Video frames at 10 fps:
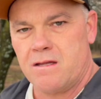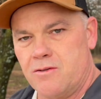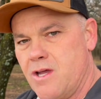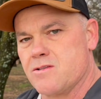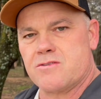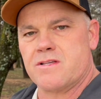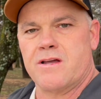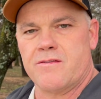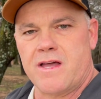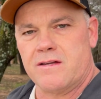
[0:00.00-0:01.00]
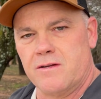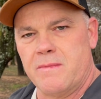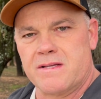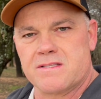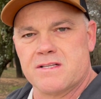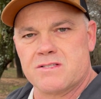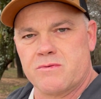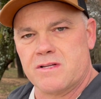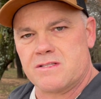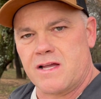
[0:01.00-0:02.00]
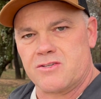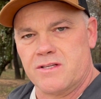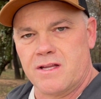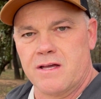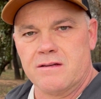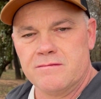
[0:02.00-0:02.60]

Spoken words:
You guys will see all that and it'll make sense when it's actually done.